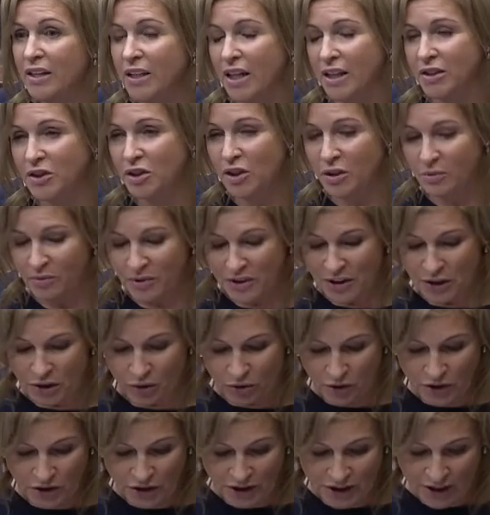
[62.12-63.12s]
yet she was
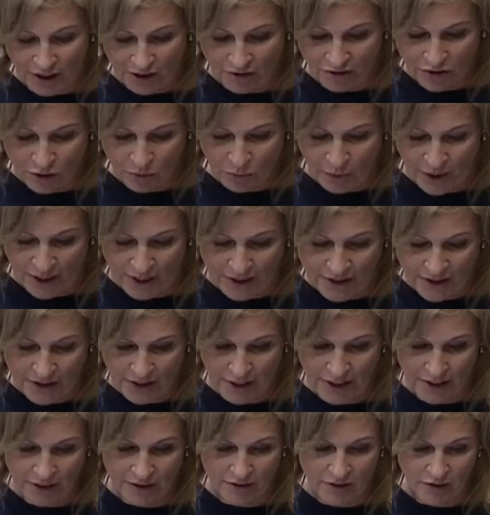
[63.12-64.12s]
told she'd have to wait
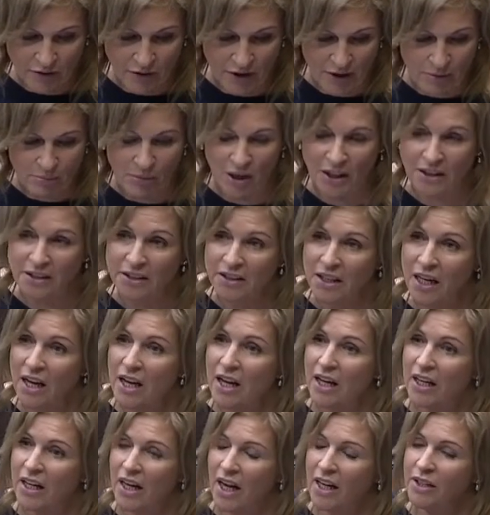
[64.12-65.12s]
3 months.
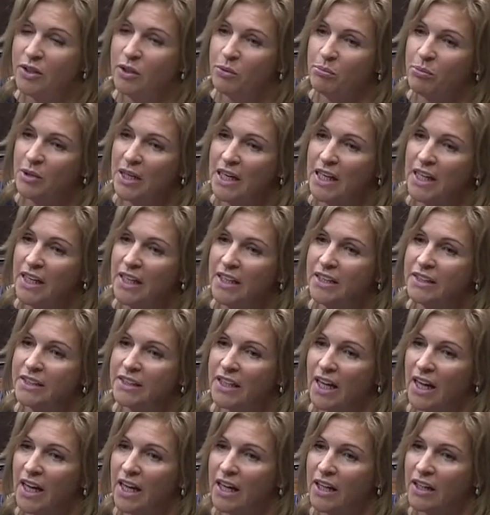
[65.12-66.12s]
Can you
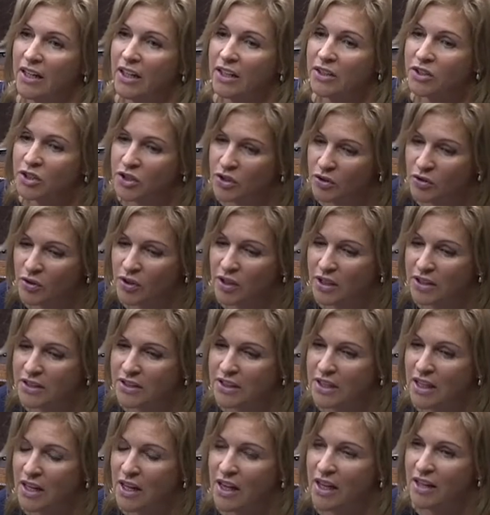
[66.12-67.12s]
please assure
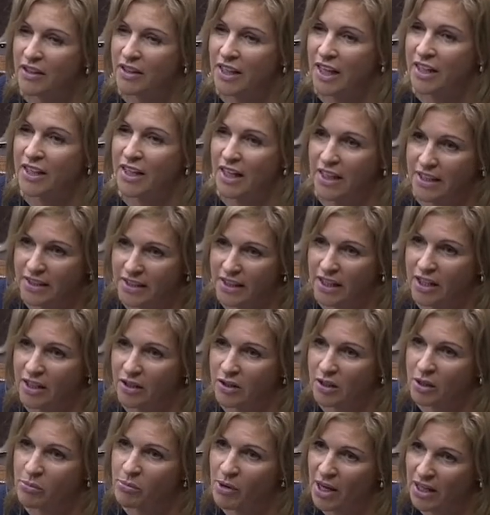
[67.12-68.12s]
us that
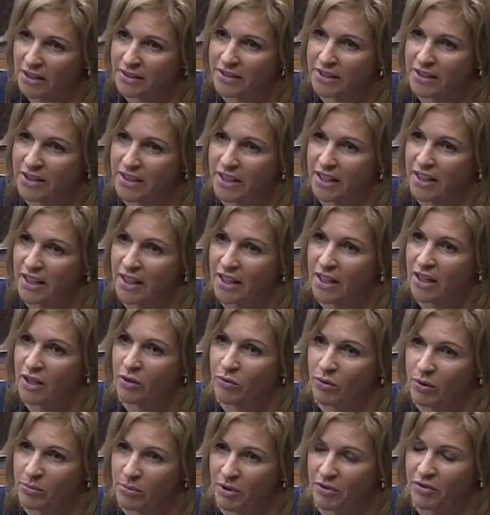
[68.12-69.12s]
healthcare capacity
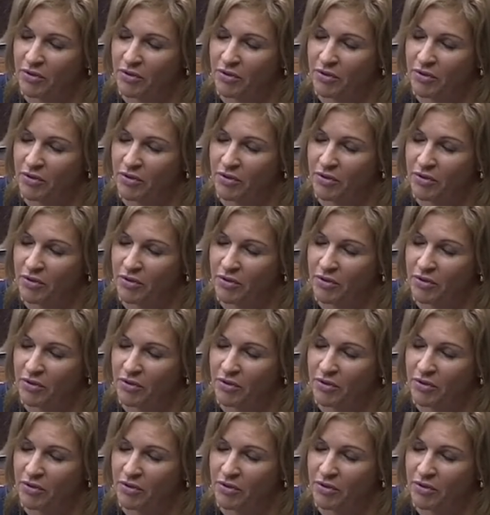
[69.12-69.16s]
will be